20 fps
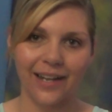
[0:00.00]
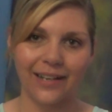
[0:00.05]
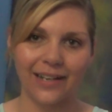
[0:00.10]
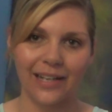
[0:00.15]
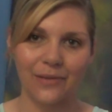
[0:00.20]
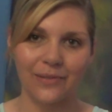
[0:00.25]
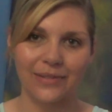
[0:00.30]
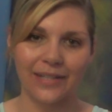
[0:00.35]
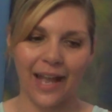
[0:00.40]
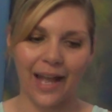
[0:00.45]
and
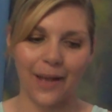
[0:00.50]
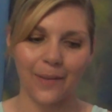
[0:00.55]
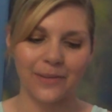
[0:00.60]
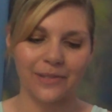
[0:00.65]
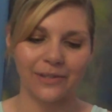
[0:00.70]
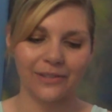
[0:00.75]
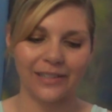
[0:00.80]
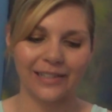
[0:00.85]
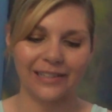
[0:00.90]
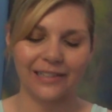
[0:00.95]
he was
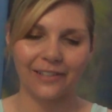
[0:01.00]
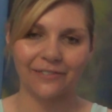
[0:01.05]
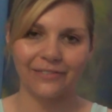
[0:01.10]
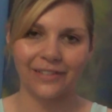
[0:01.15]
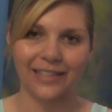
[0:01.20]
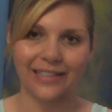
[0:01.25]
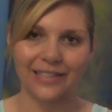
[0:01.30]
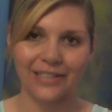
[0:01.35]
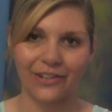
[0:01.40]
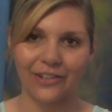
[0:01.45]
absolutely
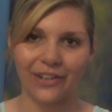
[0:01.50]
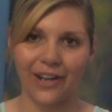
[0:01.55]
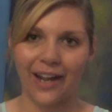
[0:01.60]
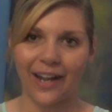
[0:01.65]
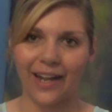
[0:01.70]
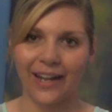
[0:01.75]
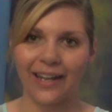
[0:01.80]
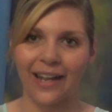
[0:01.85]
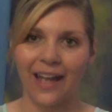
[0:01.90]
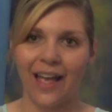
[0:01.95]
lovely, so
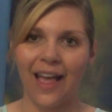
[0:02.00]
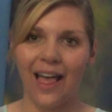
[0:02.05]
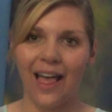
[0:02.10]
I